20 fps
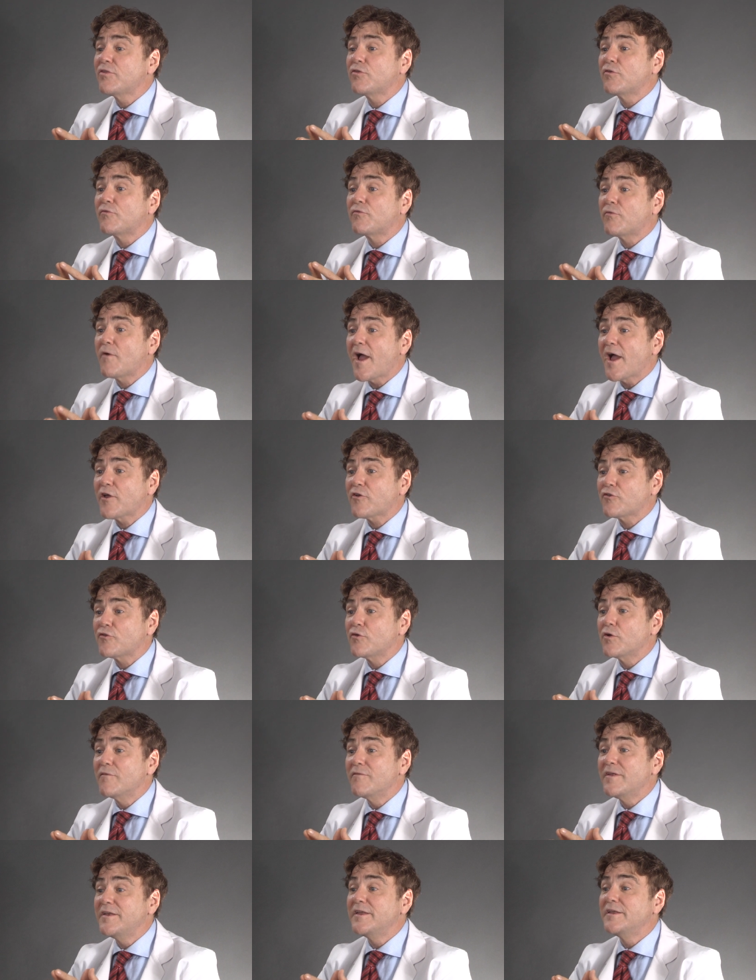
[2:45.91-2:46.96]
to fracture
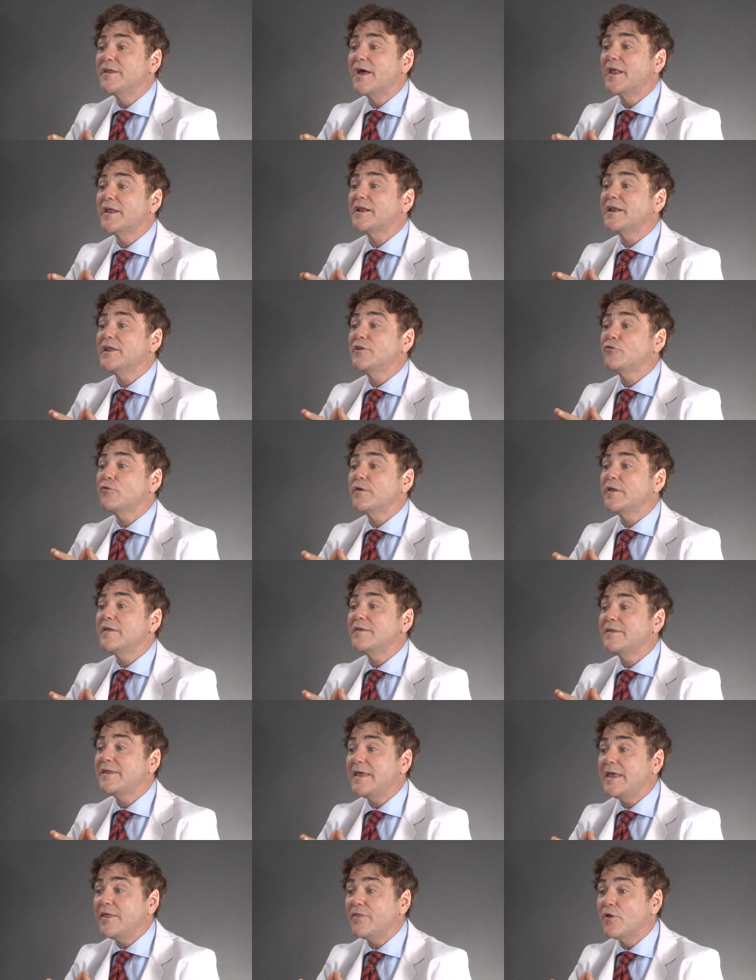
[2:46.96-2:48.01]
of endodontically treated
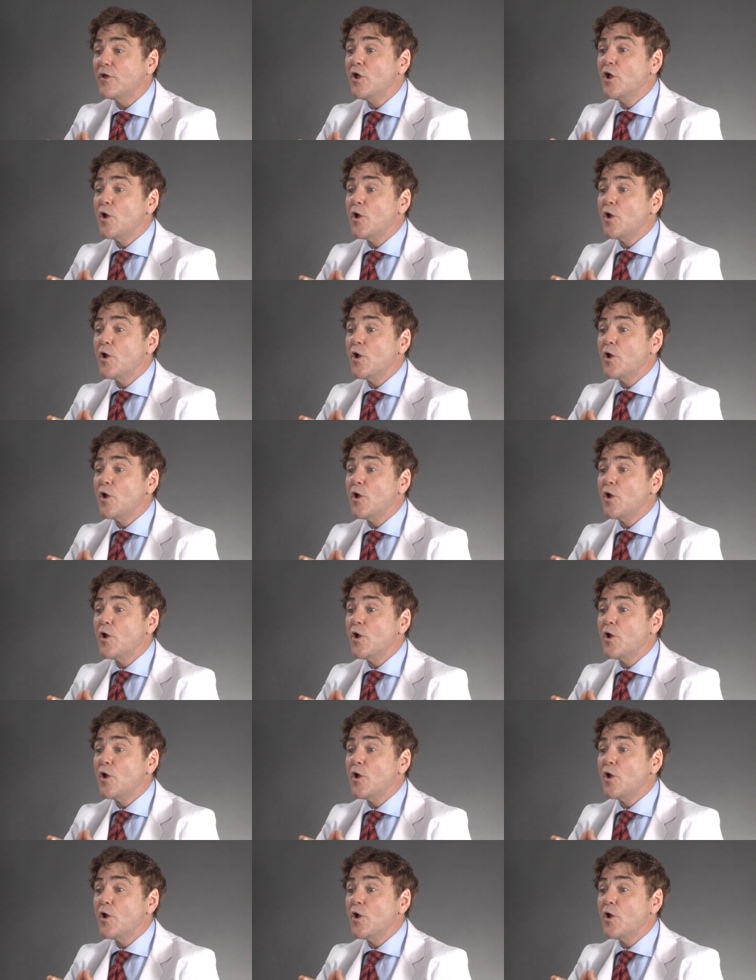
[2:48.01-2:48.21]
teeth